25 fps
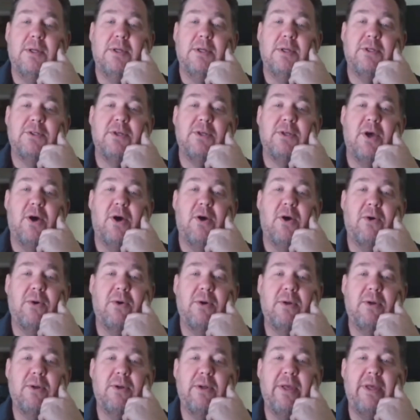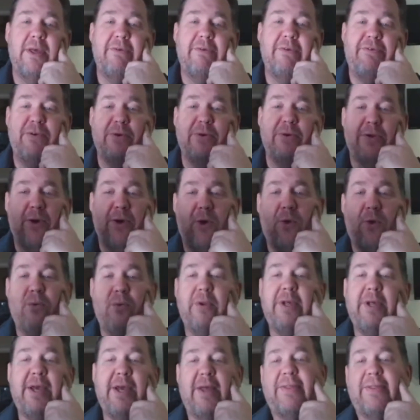So if you had
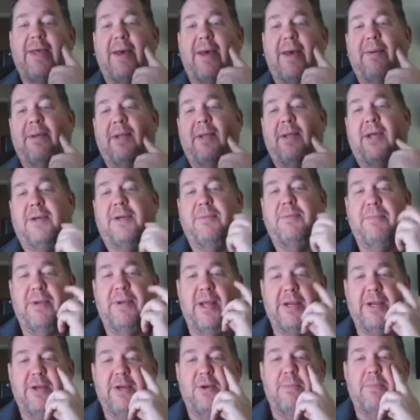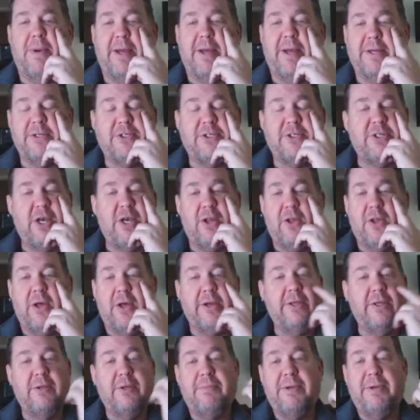only got that molecular bonded shell on
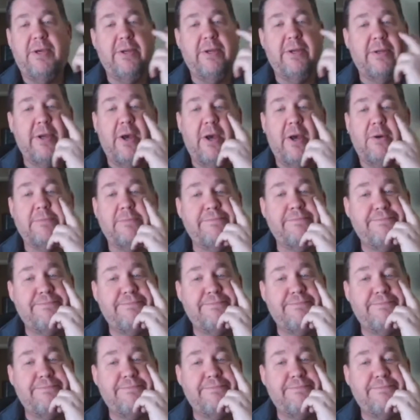it, you'd be good to go.